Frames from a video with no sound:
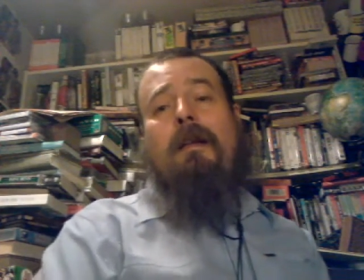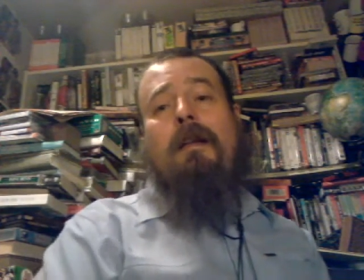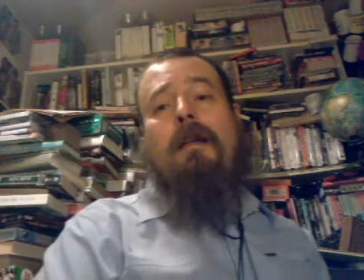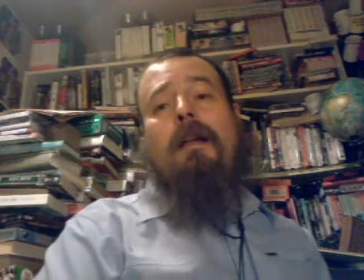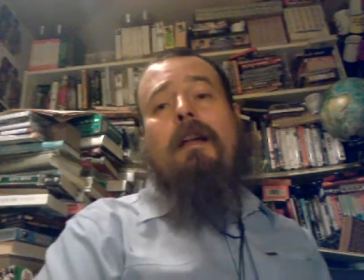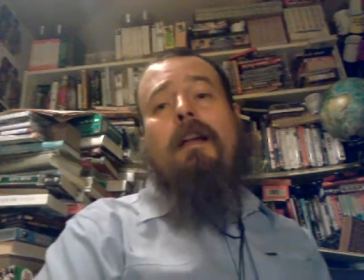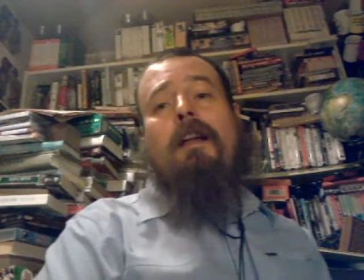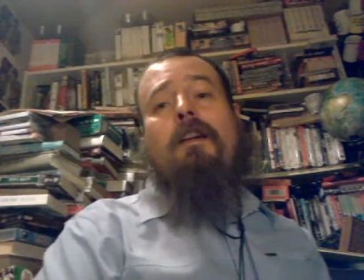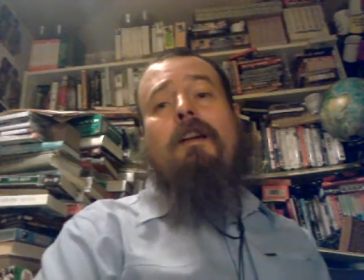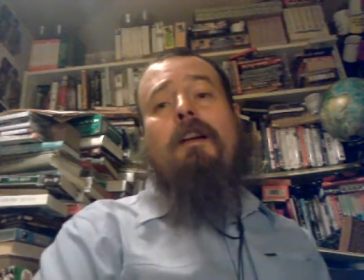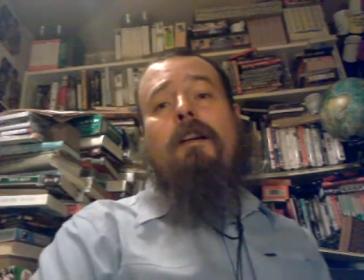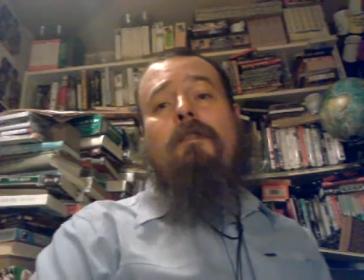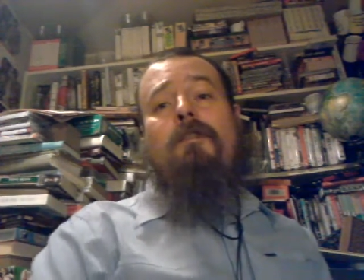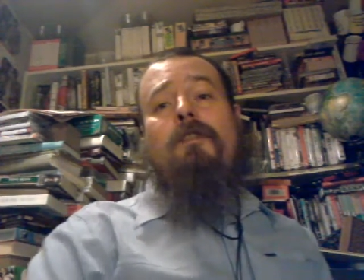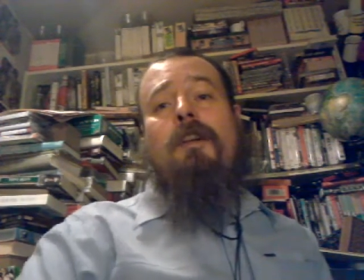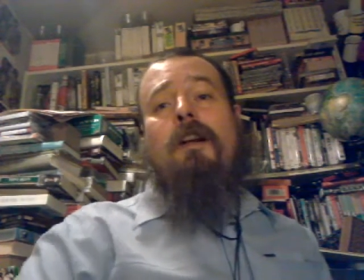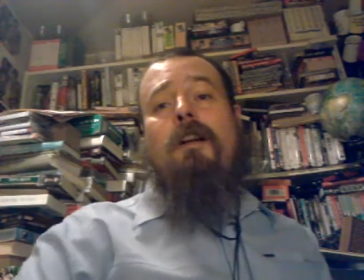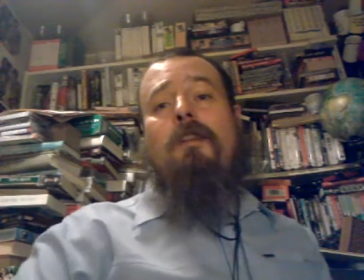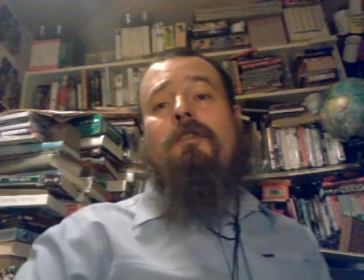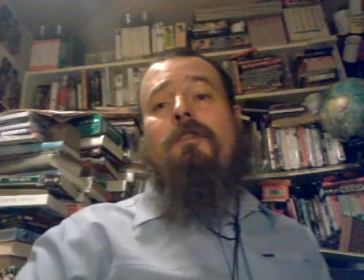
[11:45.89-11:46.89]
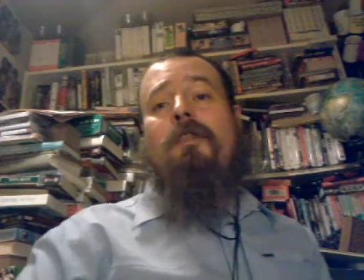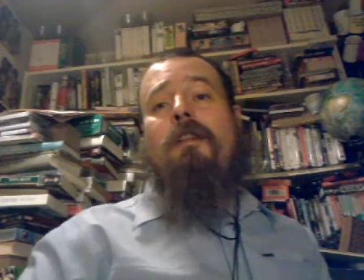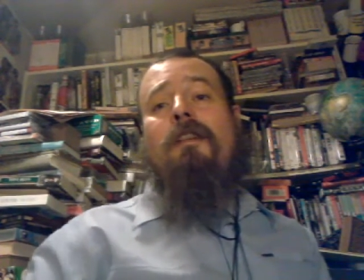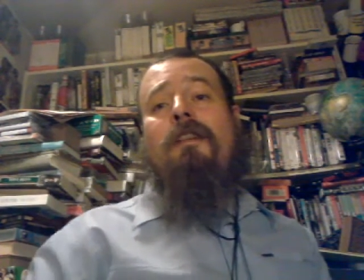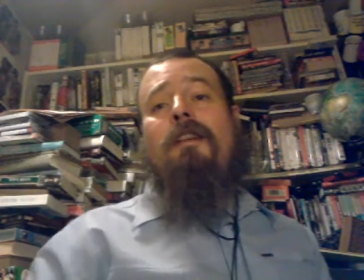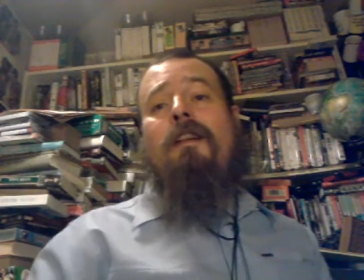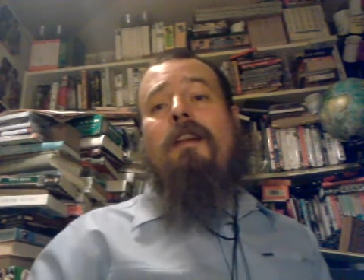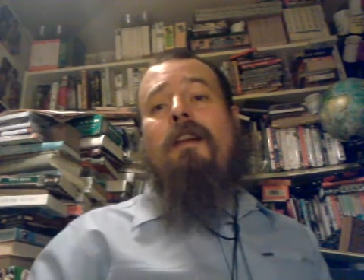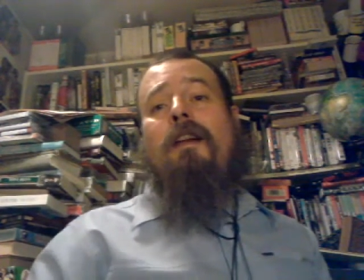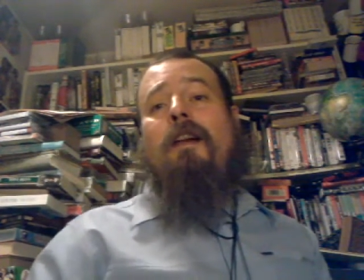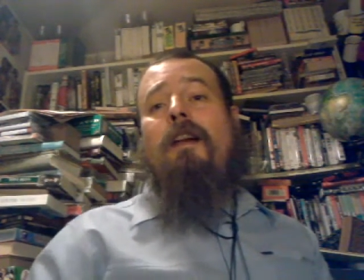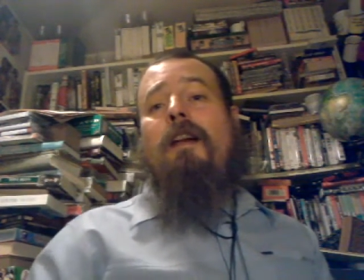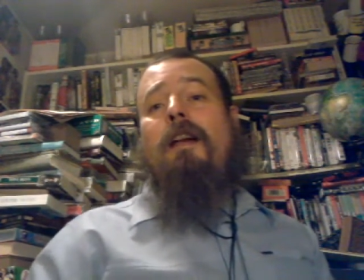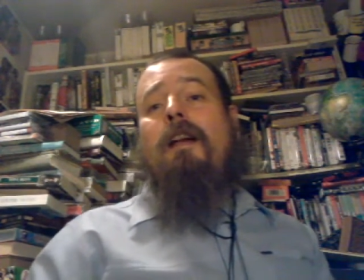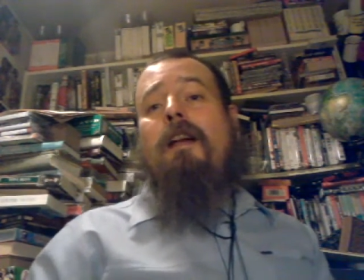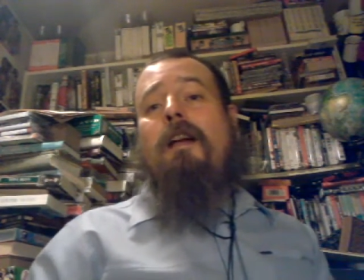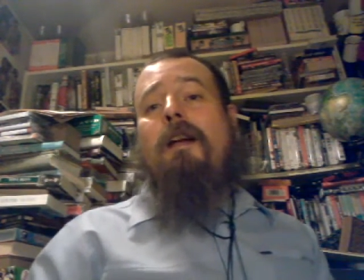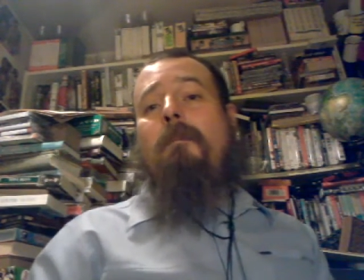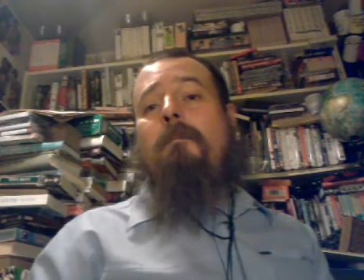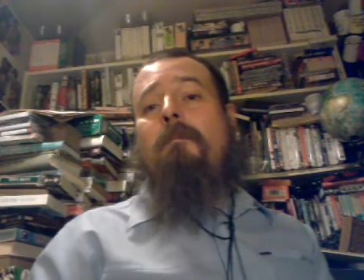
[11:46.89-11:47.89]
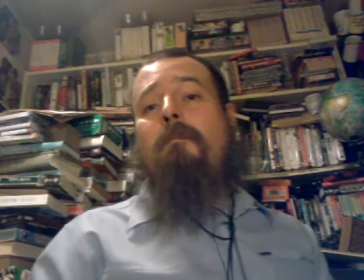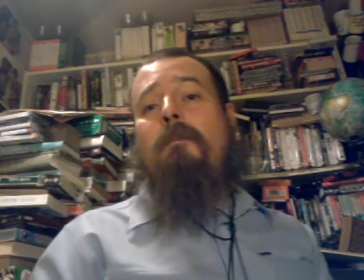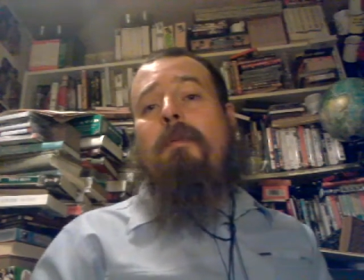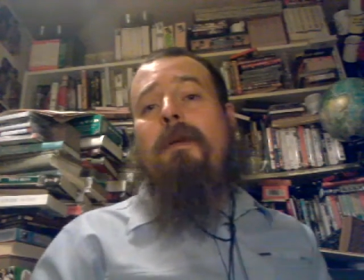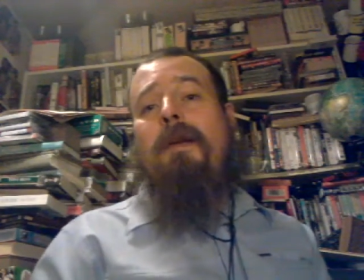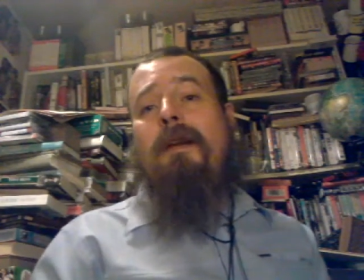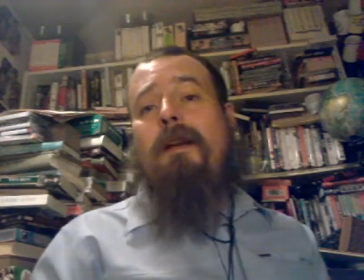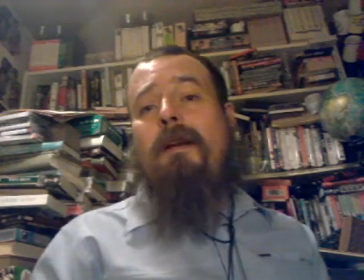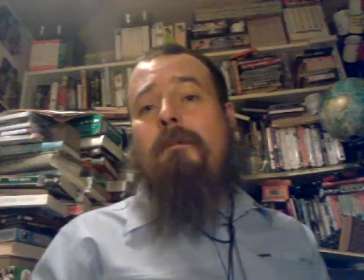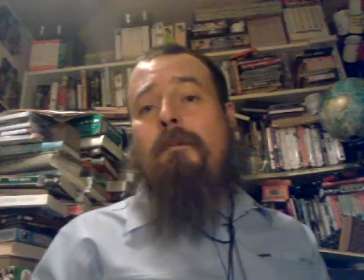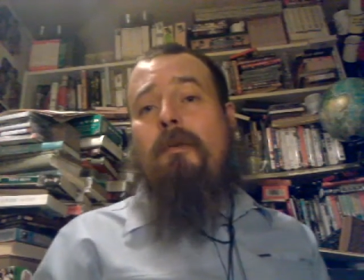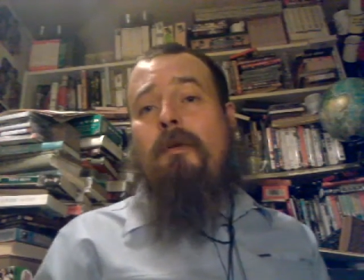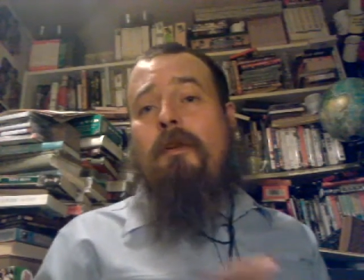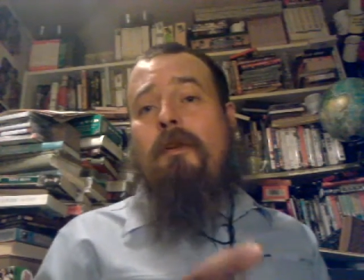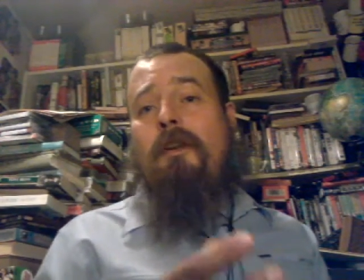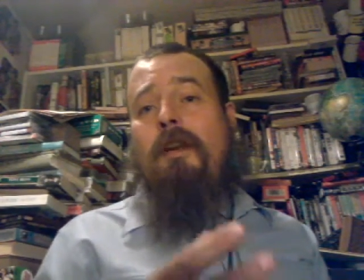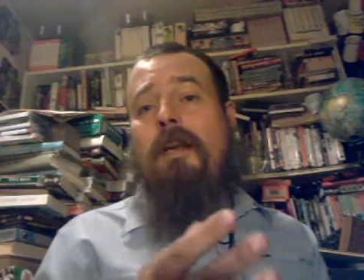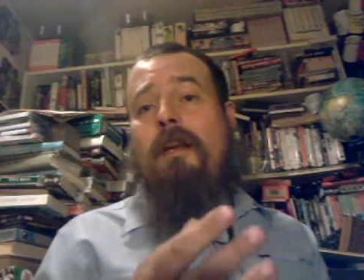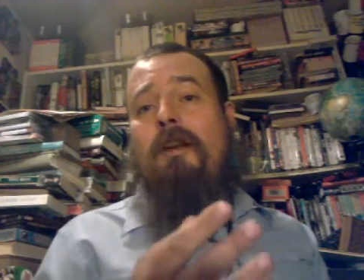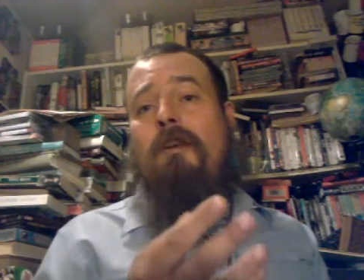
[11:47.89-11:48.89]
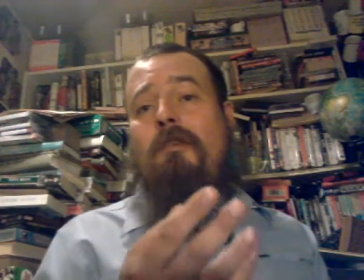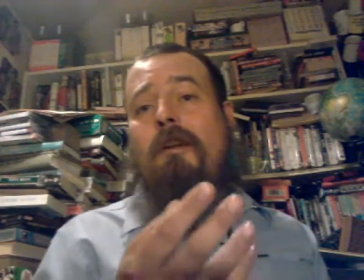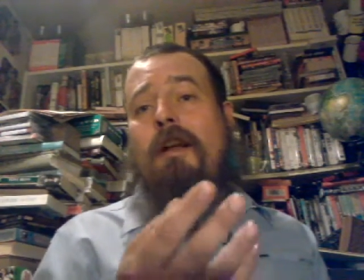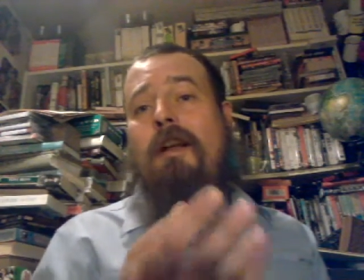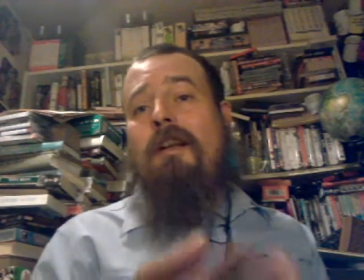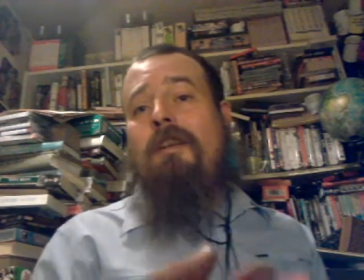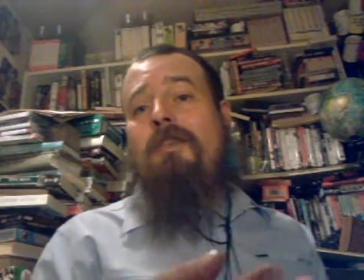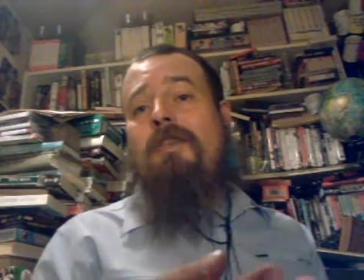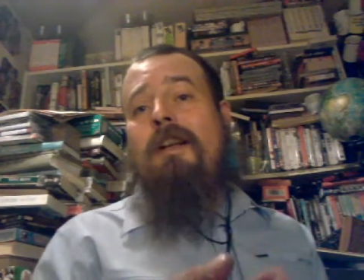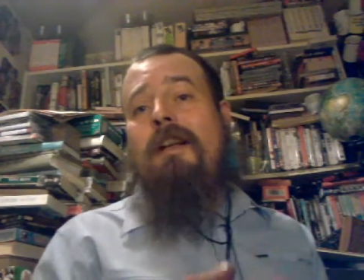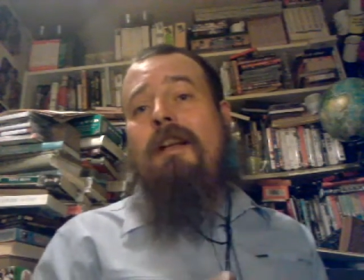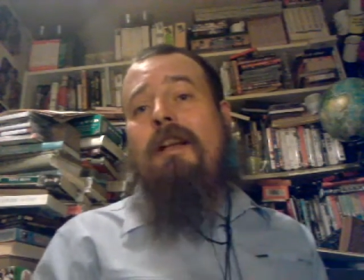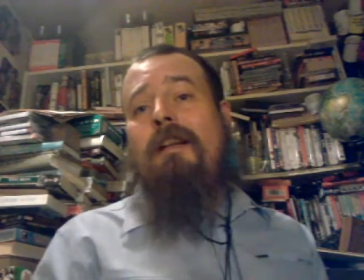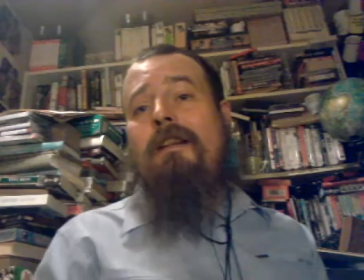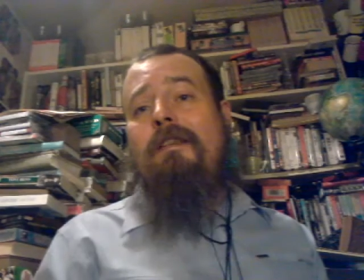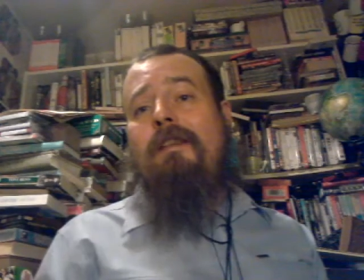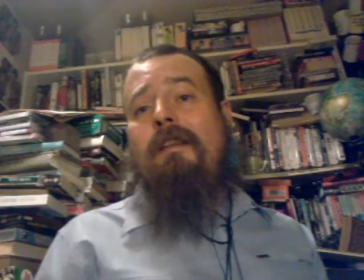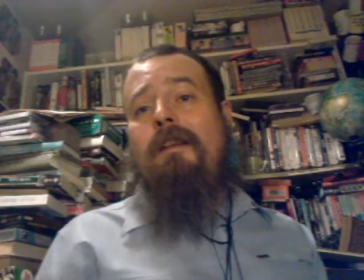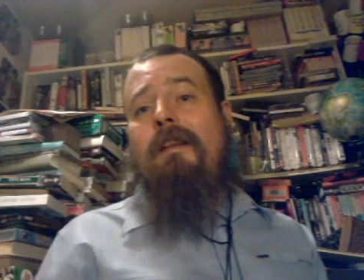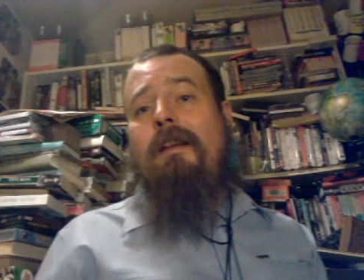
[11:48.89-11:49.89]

And I have chosen a beer brewed in Greenwich in London,